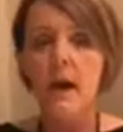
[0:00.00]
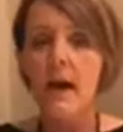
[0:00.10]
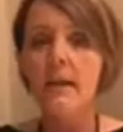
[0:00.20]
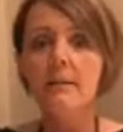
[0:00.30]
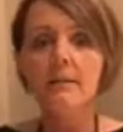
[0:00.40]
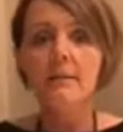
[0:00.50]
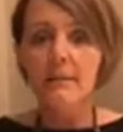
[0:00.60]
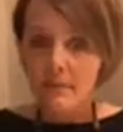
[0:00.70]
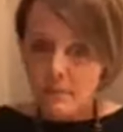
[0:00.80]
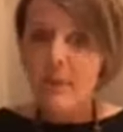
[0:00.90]
And
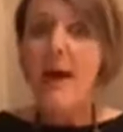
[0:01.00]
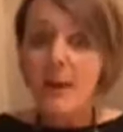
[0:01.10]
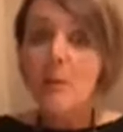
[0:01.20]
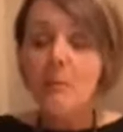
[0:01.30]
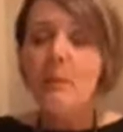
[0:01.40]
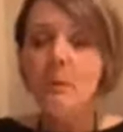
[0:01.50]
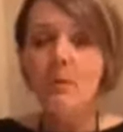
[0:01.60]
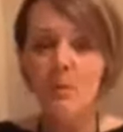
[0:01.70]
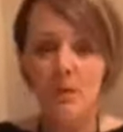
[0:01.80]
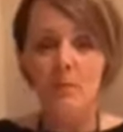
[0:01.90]
I got people
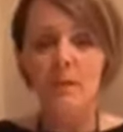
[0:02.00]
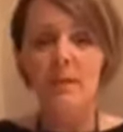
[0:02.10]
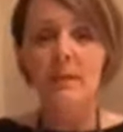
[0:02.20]
with me,